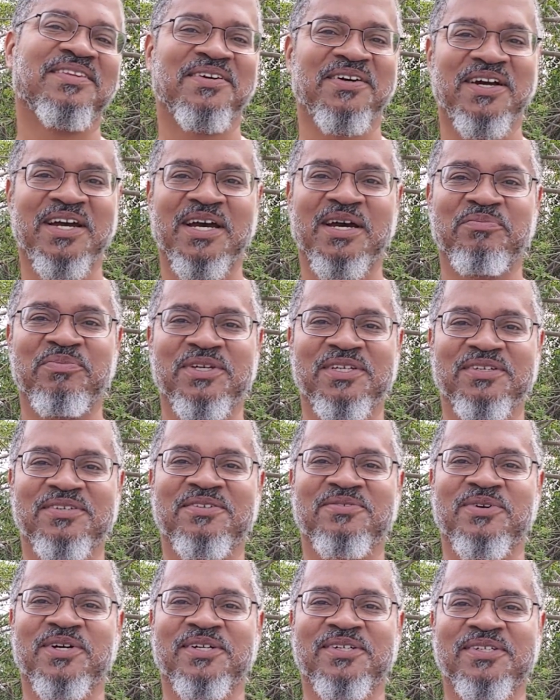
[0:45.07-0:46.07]
they're happy
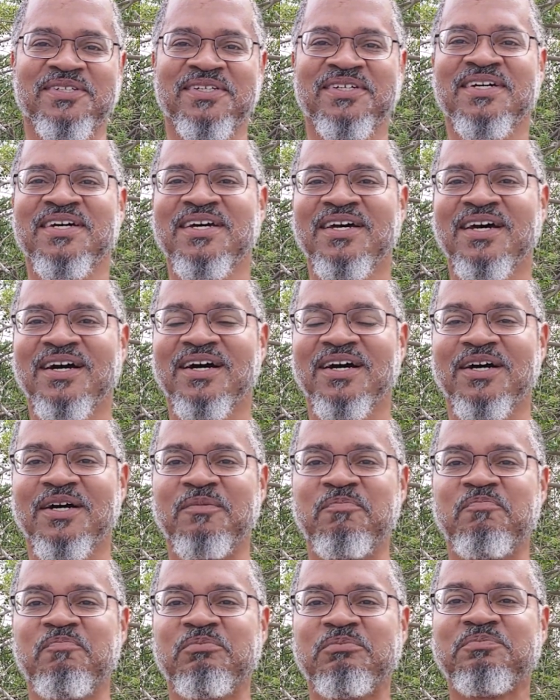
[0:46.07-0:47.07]
as well.
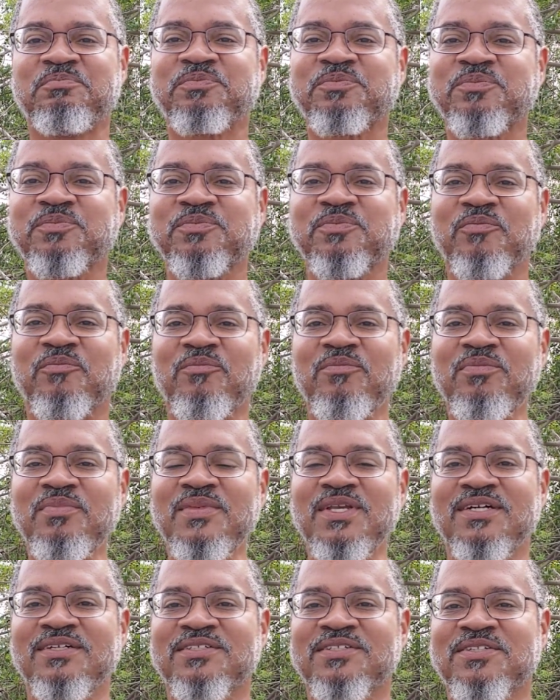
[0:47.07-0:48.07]
Um,
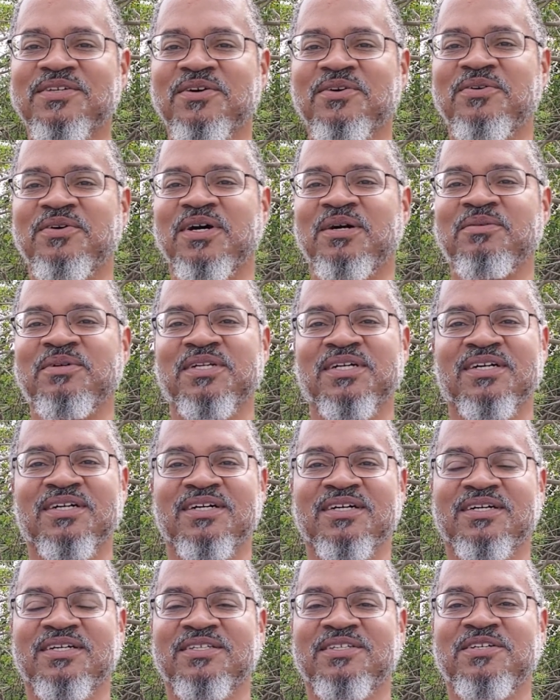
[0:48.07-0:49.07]
so I'm
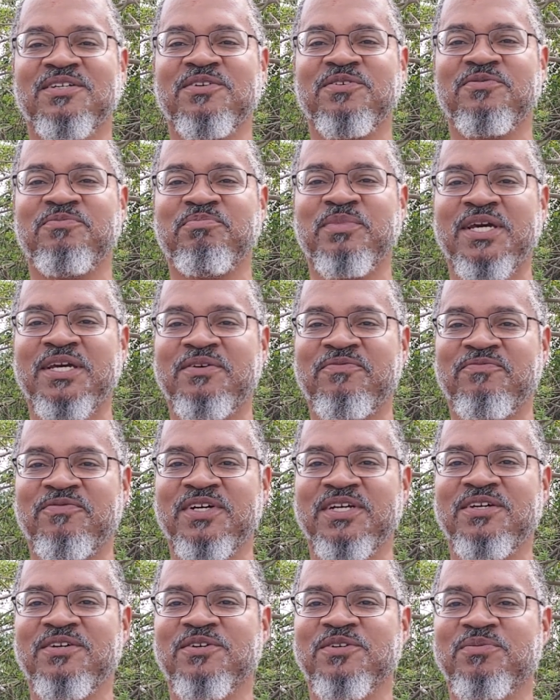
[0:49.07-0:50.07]
gonna continue making
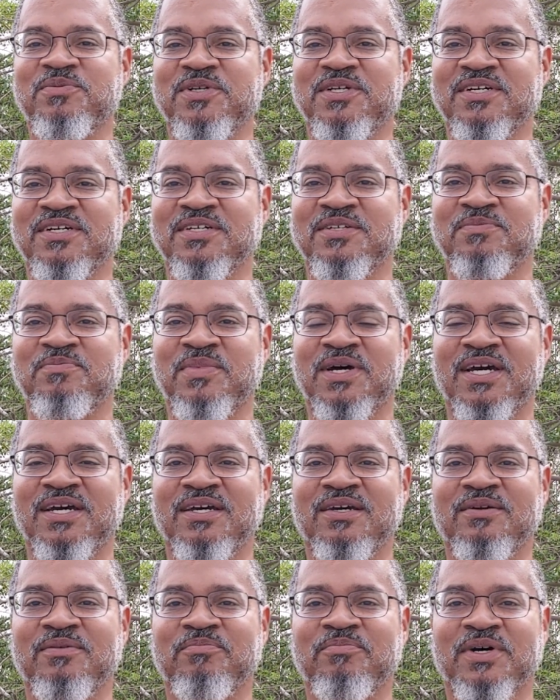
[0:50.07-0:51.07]
videos because
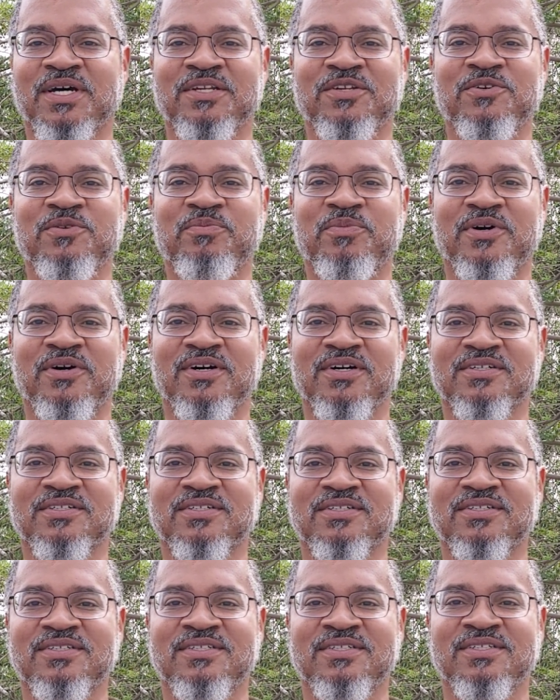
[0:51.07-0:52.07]
my my new
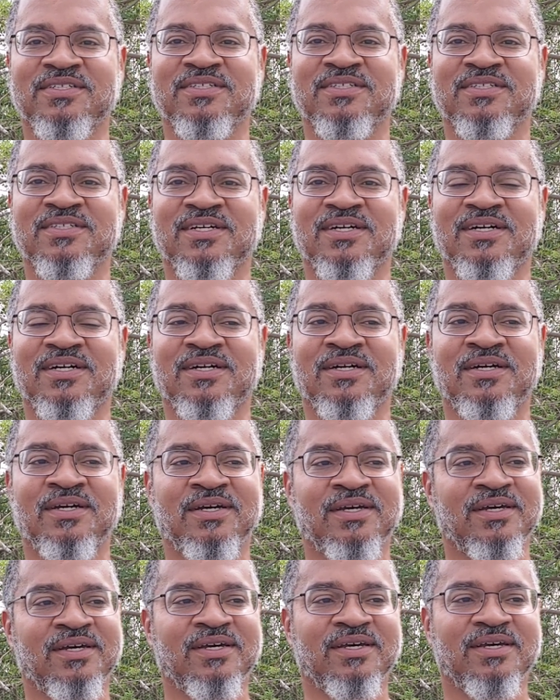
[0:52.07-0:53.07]
boss is uh,
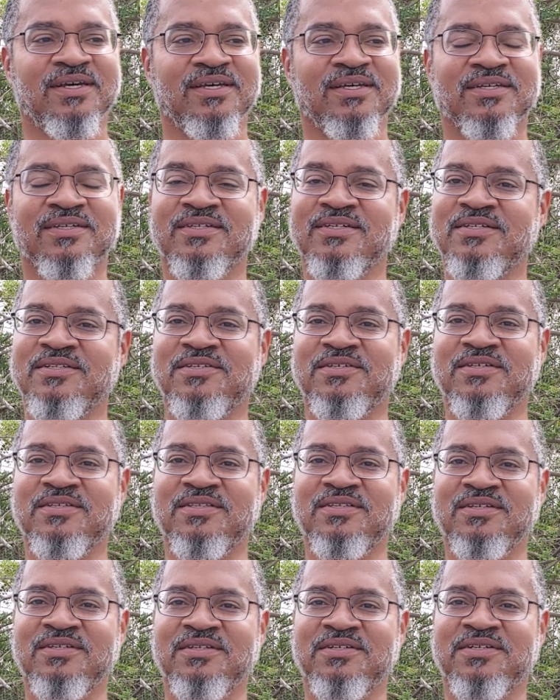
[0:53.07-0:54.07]
is into
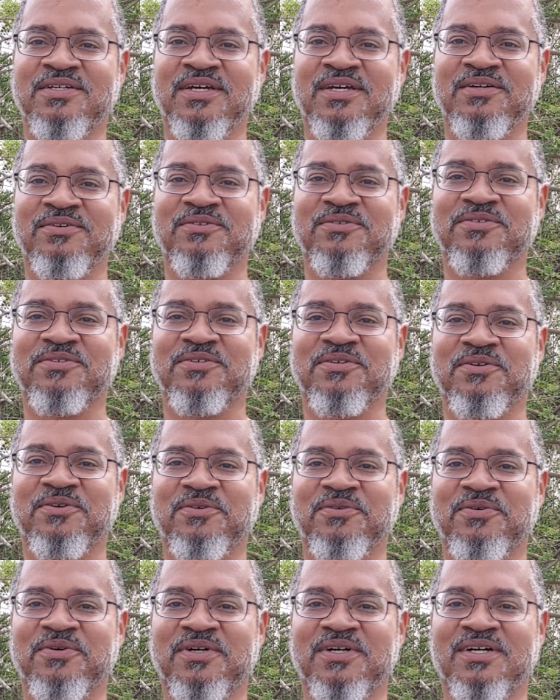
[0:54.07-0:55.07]
the channel.
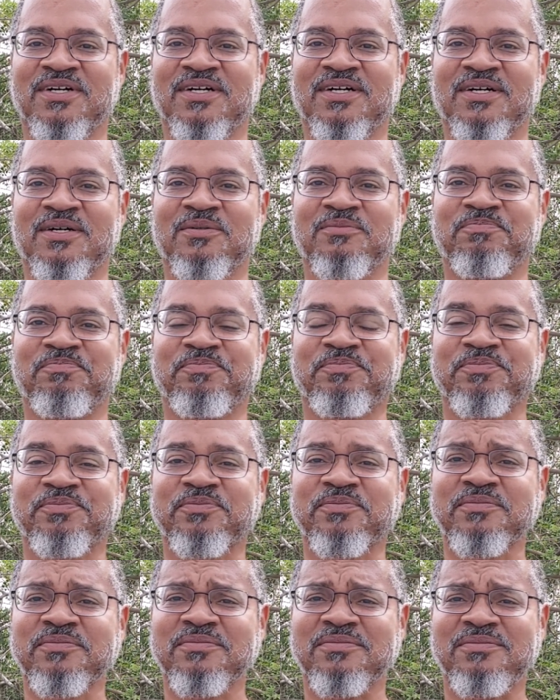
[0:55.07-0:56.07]
So um,
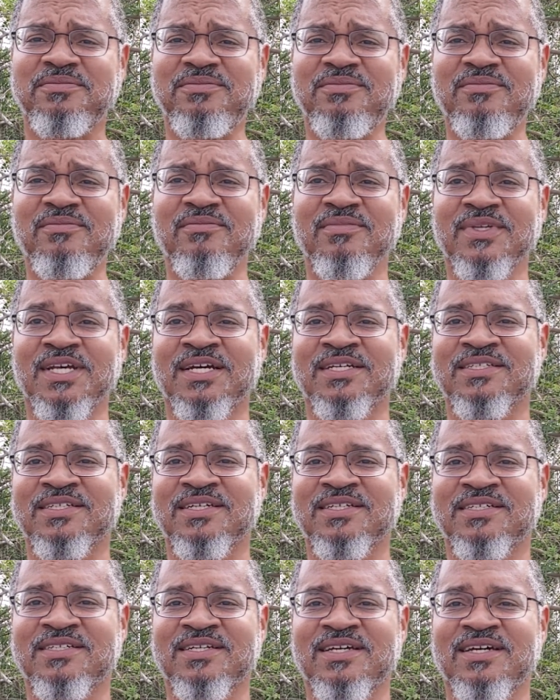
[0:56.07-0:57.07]
as
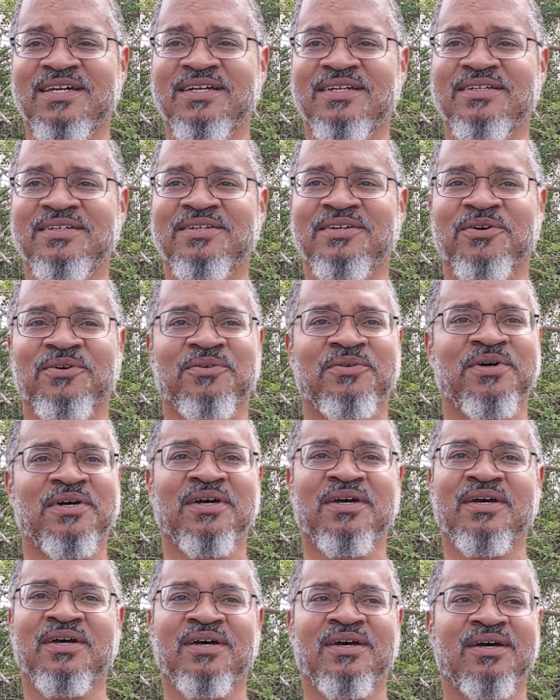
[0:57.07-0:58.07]
they said, you know,
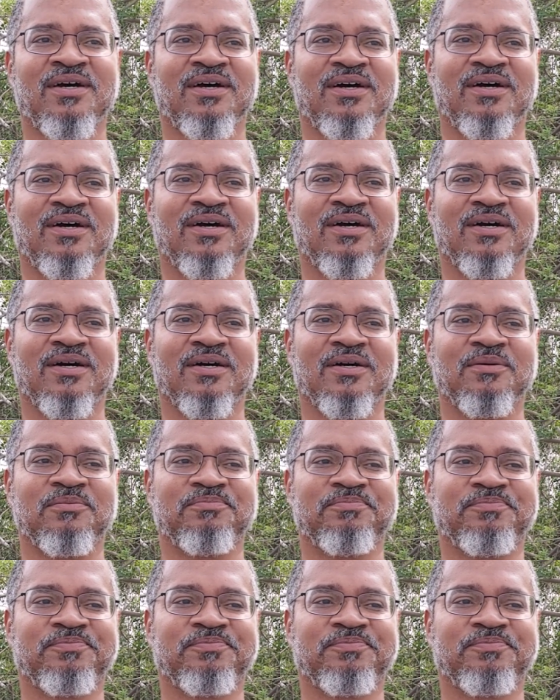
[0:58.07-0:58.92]
um,